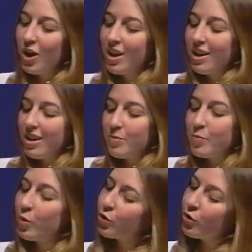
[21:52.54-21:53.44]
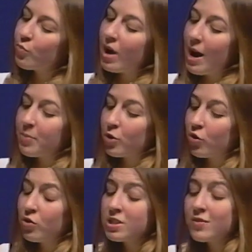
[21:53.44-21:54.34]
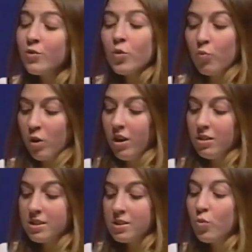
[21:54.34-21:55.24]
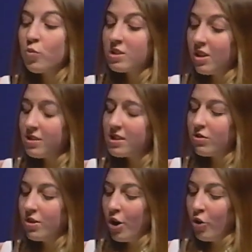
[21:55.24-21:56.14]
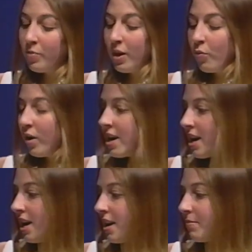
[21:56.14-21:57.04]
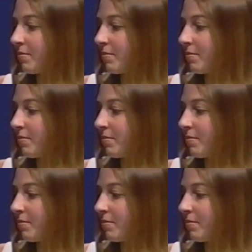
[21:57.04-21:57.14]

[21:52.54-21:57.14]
Right. Murdered rapper Christopher Wallace was also known by what name?